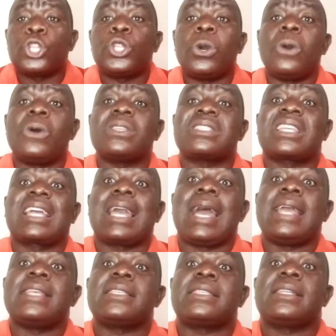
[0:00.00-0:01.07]
those
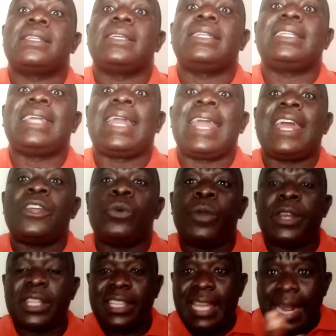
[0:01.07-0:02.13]
guys literally,
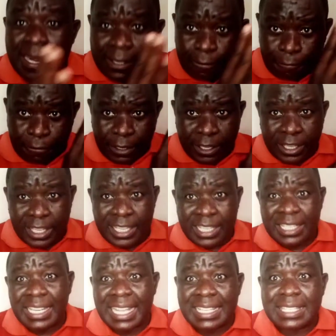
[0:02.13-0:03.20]
when they are leaving
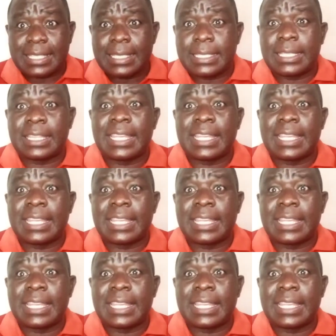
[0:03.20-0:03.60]
intercity,